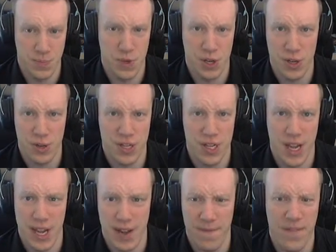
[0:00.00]
what do you
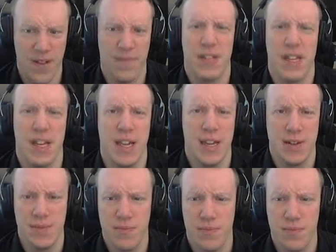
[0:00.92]
say,
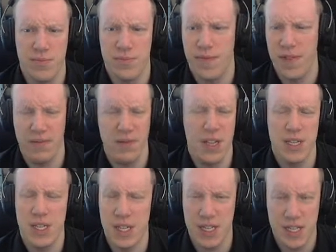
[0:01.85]
15,
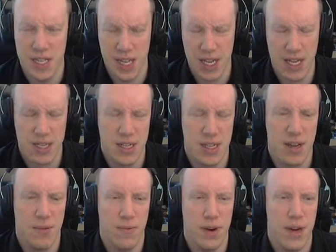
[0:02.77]
16,
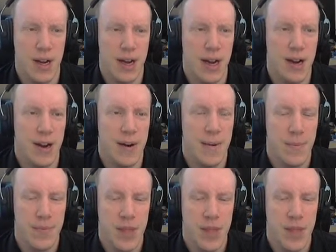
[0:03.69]
somewhere there.